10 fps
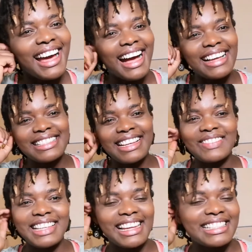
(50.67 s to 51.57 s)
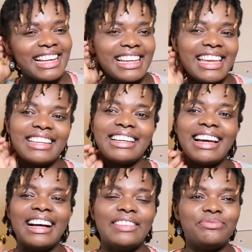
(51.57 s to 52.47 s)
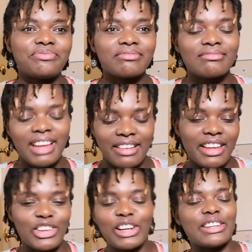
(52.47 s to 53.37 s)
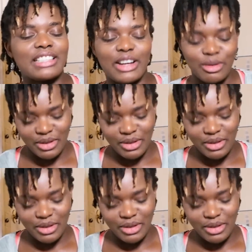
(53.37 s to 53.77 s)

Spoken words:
I'll stop dilly-dallying. My regulars, I hope